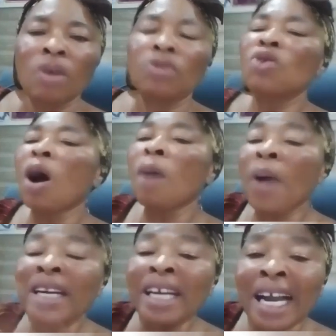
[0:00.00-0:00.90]

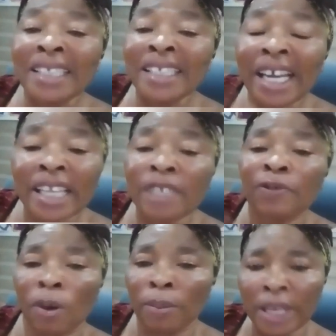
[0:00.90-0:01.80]
Nobody can take it
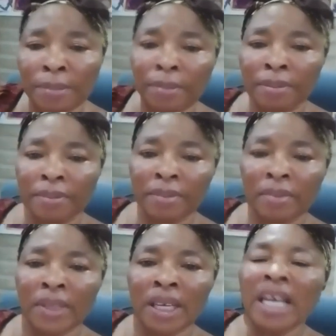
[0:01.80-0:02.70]
from him.
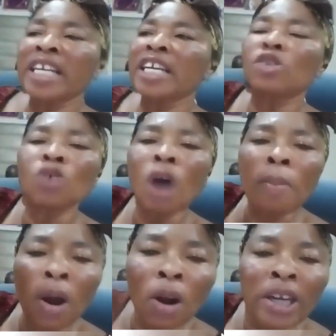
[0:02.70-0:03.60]
Ni so
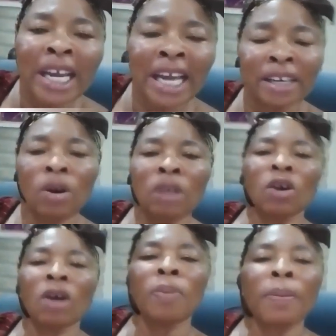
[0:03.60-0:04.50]
bolonia de no
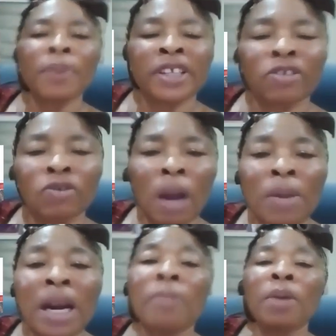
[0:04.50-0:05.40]
ton property so wa mna